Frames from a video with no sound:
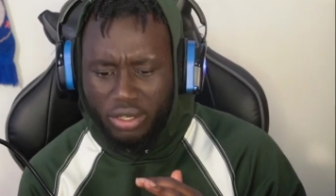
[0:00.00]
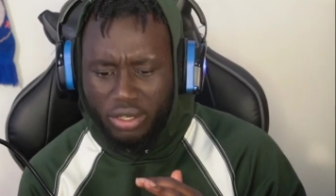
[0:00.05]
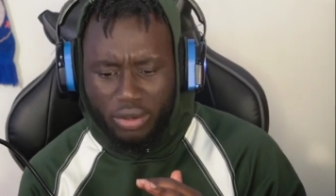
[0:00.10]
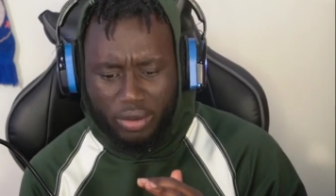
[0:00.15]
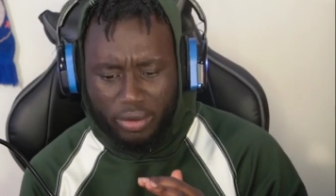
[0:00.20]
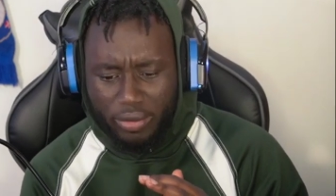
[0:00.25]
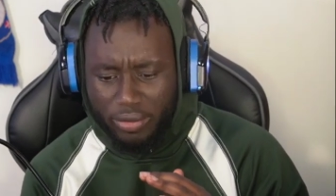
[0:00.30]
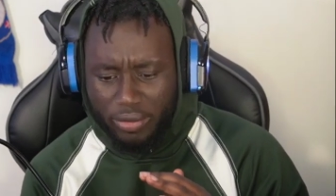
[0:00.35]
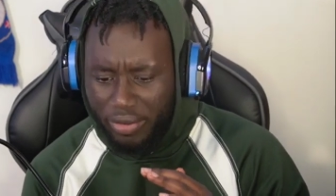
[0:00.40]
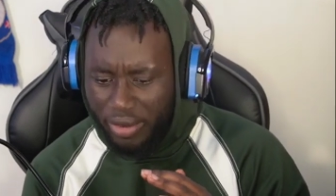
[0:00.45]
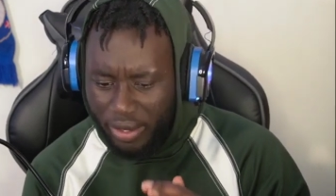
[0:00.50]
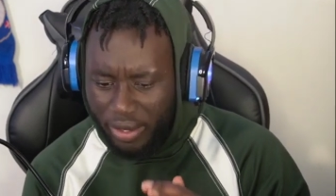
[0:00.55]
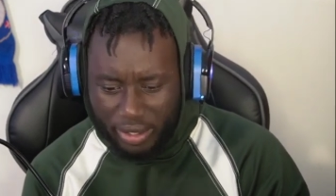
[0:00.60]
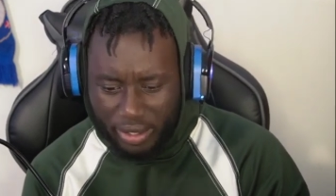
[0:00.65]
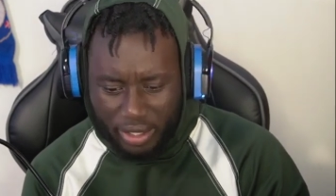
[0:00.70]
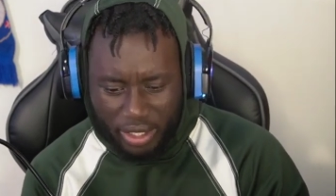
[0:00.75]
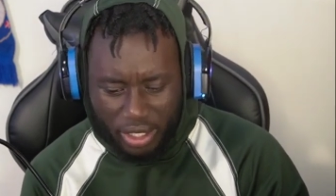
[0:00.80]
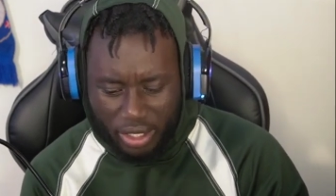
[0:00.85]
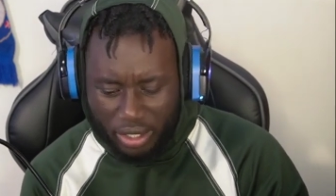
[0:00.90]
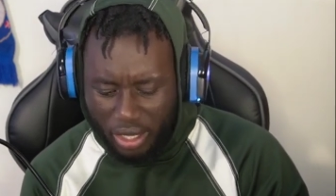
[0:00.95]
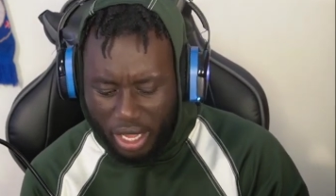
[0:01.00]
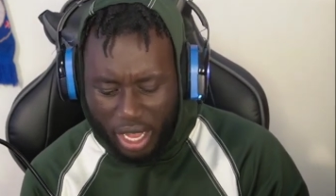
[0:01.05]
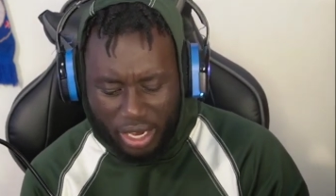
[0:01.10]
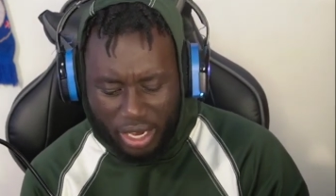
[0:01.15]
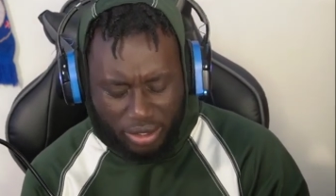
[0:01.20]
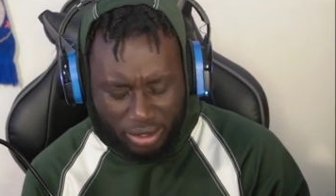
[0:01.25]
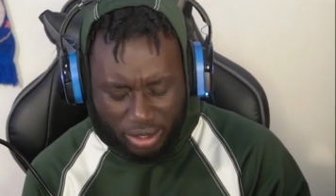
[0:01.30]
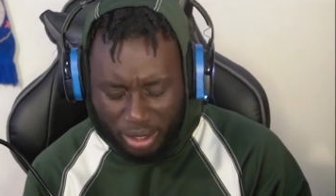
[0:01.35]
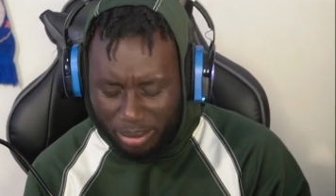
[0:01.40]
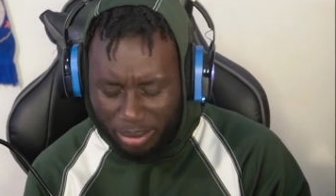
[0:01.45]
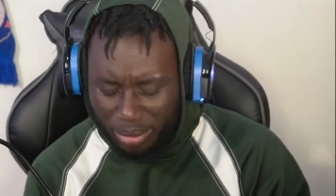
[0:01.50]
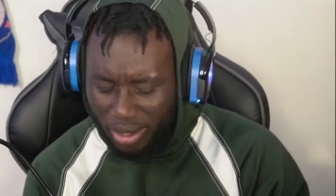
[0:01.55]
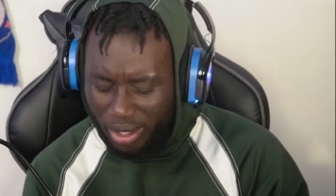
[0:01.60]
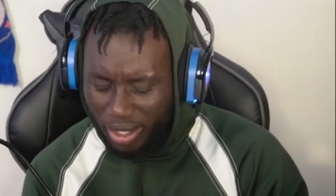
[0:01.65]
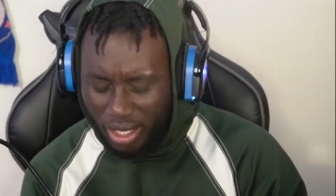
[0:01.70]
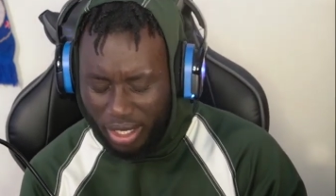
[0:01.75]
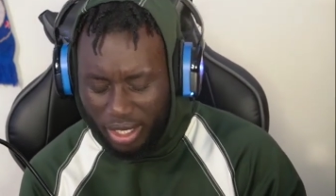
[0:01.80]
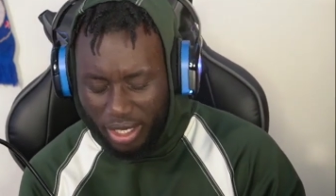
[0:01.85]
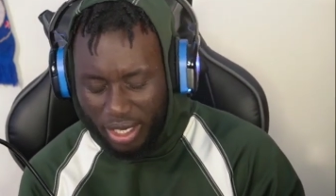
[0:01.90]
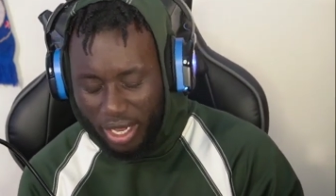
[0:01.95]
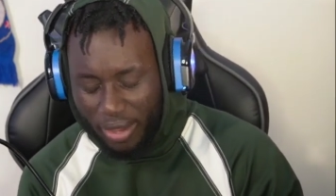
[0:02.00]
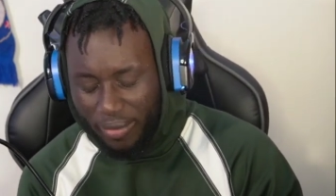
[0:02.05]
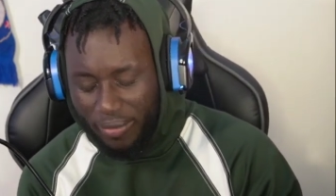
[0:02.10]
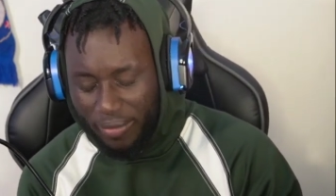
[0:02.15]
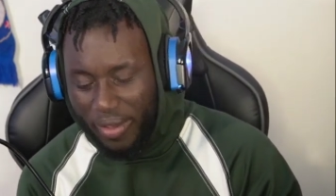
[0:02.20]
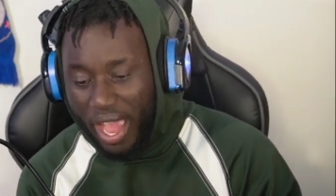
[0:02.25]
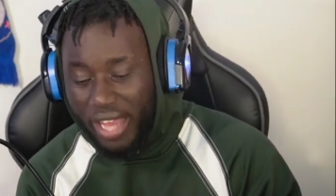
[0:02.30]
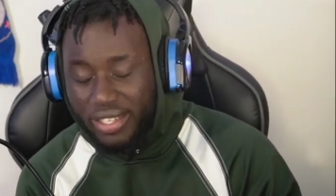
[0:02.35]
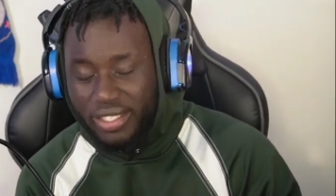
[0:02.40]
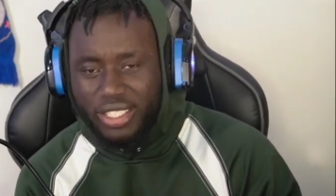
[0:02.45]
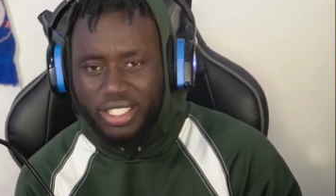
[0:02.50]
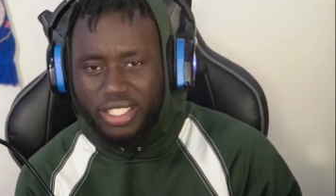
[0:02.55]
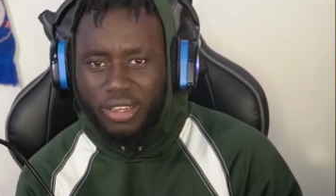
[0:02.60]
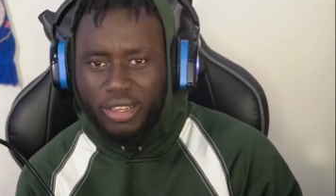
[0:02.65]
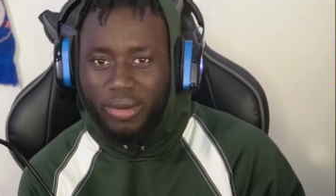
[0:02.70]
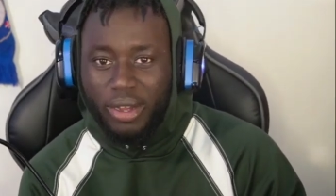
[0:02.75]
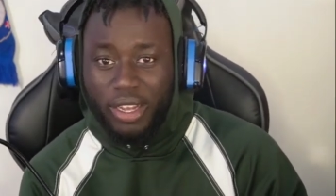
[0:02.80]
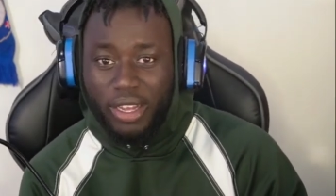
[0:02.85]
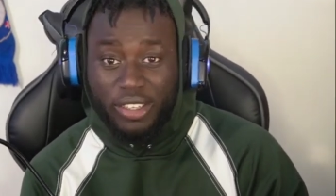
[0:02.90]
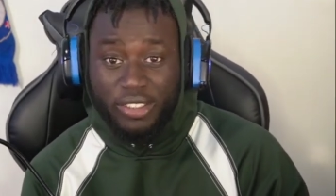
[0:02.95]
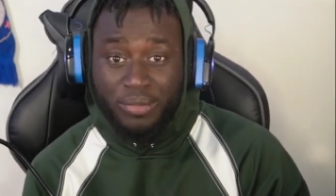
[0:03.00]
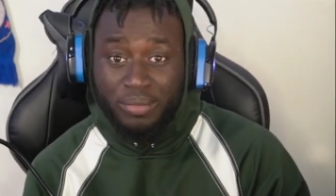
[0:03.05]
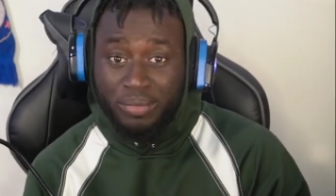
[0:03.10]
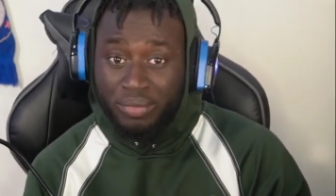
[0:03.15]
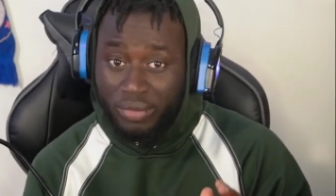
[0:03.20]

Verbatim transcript: or fairy tale, kind of something like that, fantasy-wise,